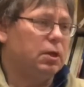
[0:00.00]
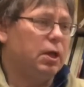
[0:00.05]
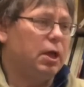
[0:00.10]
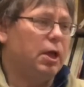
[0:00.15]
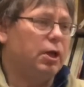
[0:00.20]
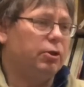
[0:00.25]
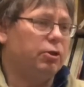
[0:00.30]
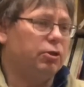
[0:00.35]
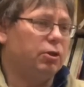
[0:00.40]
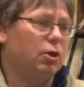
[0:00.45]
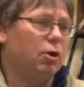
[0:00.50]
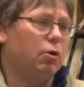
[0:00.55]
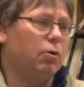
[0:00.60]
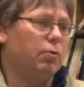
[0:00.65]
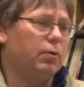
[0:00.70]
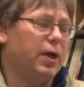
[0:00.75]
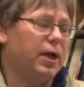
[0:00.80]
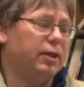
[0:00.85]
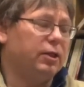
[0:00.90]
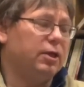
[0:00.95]
And
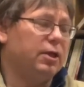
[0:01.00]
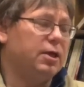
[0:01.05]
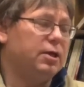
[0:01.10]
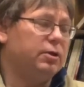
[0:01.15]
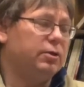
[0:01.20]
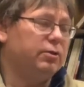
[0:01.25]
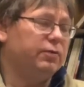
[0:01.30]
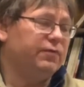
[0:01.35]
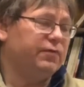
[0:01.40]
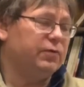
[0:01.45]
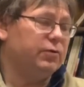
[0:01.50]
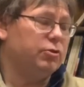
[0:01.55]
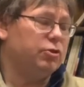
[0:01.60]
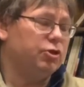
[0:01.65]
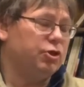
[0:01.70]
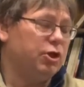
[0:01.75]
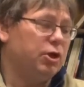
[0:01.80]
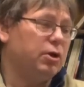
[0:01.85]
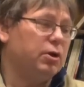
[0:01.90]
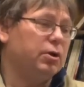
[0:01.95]
so at the end of the
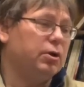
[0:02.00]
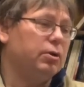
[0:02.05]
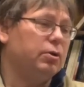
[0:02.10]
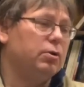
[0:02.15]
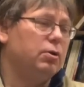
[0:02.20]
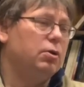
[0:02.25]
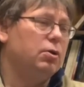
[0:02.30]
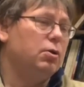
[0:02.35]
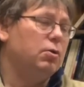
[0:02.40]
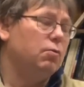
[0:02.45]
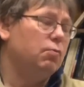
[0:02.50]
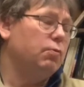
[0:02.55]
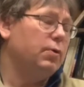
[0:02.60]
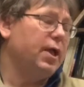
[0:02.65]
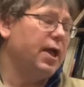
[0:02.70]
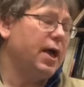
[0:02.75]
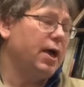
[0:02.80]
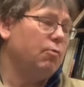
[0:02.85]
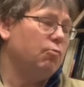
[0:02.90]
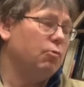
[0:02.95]
first year, we
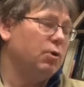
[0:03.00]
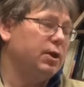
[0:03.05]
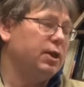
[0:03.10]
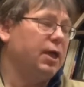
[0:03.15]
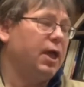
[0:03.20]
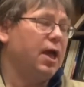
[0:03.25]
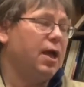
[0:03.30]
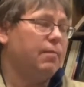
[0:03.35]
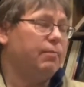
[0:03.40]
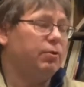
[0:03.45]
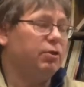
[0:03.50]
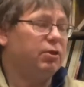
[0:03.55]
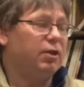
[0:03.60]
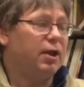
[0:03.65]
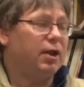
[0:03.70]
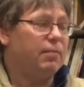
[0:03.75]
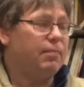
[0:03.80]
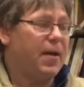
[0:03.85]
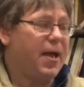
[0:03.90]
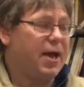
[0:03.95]
had one campus that
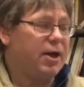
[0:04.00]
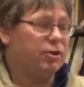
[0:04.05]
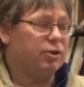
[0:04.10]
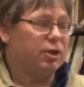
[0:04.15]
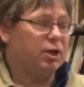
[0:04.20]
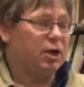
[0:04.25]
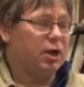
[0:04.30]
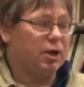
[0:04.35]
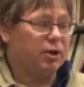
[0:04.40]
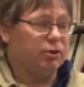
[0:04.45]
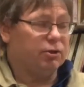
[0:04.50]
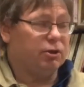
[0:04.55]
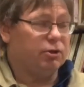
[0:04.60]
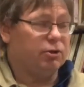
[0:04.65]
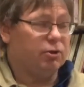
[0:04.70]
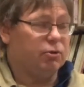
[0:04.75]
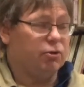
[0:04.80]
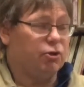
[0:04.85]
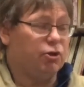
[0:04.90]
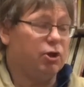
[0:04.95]
had passed the
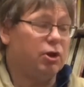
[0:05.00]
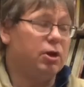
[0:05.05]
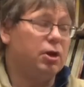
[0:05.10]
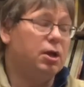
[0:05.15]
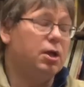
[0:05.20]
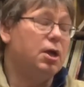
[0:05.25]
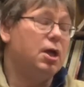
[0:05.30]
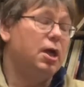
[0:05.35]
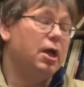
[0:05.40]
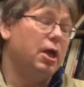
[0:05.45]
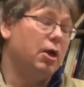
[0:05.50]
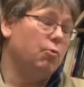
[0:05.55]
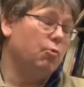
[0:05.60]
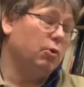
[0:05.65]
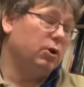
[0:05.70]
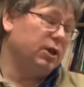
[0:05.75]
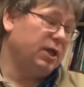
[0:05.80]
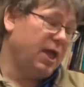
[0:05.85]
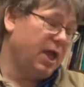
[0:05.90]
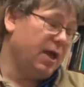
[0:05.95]
Constitution and
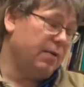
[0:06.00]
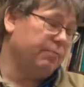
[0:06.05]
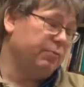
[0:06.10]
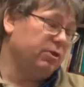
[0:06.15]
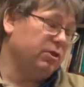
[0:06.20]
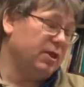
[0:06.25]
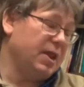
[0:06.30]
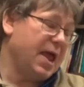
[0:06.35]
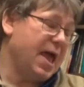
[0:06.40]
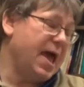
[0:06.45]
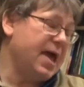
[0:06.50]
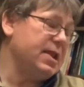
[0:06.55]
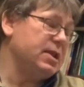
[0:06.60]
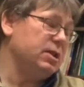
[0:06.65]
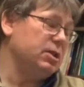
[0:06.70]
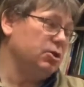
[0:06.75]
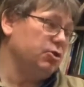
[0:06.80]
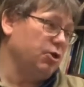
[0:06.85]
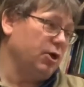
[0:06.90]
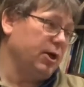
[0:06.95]
one campus that
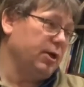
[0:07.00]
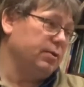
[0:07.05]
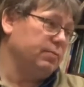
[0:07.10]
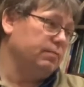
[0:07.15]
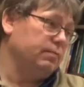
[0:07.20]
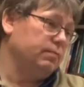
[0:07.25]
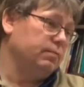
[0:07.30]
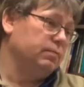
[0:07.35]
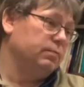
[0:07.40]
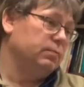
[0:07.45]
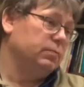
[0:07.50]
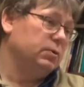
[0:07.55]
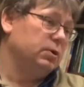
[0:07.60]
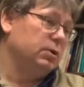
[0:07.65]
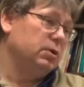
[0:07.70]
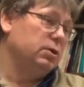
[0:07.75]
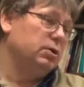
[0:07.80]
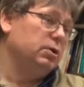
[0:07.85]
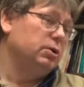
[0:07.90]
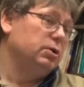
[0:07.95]
hadn't yet.
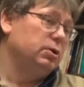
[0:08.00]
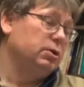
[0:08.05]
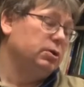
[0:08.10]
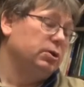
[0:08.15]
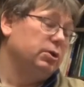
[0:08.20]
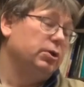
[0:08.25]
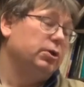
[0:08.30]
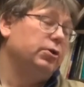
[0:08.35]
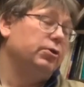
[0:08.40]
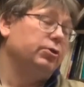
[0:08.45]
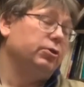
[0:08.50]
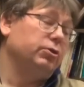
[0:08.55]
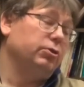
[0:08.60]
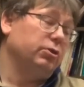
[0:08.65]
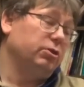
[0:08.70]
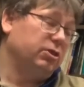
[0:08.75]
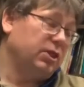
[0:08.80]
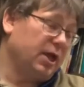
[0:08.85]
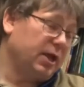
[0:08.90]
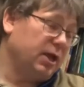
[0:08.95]
So the
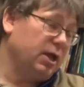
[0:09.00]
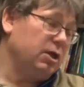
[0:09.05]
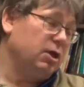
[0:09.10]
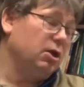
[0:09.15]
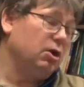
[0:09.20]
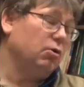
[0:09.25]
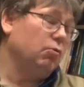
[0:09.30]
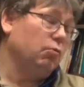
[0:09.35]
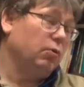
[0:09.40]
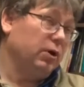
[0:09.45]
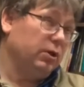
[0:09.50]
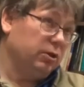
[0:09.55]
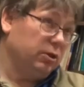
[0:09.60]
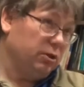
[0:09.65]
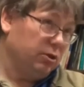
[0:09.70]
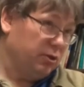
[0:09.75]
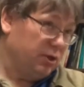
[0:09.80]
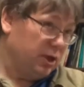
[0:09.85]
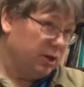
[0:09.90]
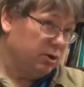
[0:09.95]
second year
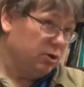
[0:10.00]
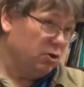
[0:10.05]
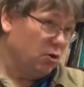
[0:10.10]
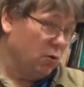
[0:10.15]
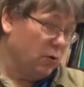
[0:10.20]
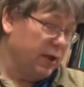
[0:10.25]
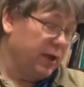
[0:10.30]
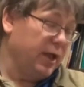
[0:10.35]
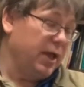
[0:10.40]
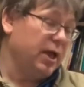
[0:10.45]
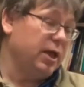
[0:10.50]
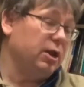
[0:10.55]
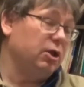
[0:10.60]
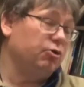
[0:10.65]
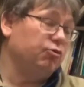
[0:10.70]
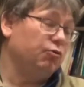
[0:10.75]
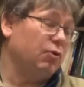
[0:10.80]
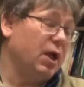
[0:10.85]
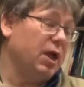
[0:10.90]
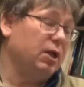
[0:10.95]
was then going in and
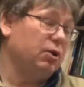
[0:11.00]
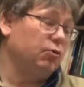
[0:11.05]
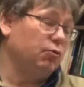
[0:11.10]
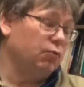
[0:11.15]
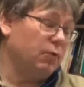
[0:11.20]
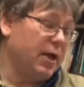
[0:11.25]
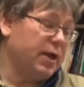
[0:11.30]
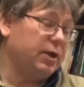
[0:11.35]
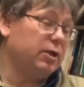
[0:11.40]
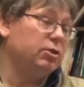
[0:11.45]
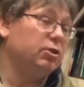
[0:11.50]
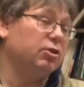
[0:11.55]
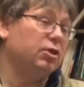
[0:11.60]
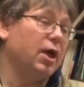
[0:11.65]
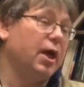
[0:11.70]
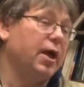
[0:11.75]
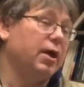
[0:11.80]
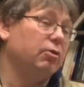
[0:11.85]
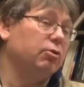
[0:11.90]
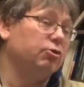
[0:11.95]
trying to
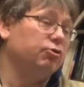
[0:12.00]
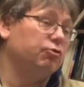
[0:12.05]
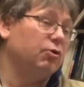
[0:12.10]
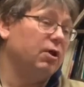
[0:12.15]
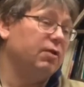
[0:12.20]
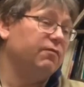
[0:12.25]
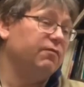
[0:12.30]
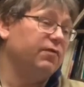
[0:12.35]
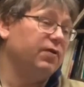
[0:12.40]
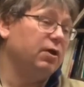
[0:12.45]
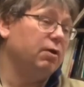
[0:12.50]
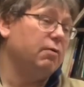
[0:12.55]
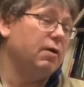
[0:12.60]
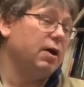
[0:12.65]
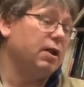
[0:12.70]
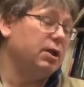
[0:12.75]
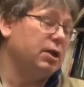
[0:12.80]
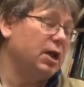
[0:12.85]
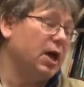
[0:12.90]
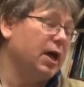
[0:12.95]
reconcile and try to figure
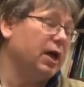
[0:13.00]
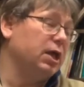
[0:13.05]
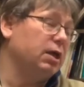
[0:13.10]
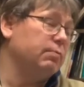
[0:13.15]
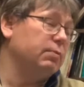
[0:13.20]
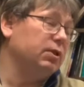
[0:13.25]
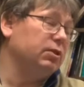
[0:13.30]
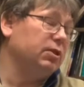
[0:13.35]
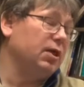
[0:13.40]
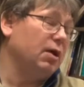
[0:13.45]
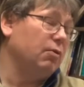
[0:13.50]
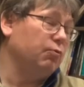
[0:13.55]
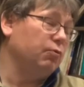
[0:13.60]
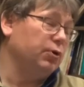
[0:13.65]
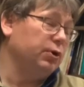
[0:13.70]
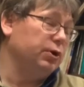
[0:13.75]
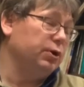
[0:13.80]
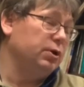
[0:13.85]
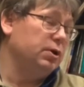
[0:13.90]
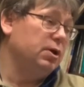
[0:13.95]
out a document that
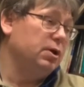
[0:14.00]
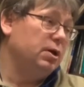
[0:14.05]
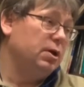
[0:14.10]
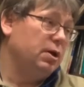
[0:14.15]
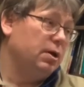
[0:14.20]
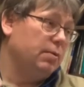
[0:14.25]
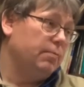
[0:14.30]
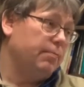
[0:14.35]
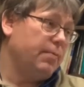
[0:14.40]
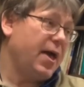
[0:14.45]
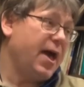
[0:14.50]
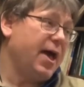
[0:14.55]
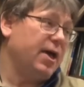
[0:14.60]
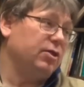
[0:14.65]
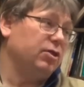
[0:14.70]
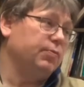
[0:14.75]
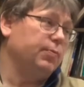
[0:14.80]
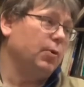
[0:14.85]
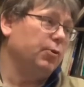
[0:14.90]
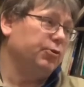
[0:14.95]
would
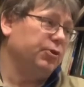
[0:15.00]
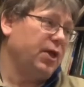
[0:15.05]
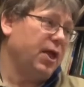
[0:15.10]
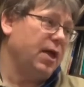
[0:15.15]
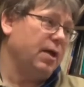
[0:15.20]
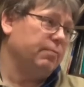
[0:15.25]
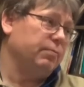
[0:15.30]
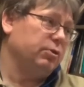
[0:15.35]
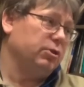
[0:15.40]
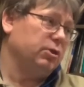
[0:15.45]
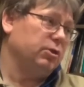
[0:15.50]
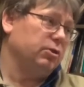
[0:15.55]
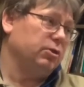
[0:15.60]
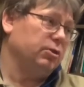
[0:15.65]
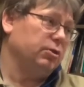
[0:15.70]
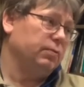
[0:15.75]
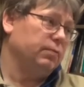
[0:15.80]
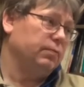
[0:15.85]
pass both campuses.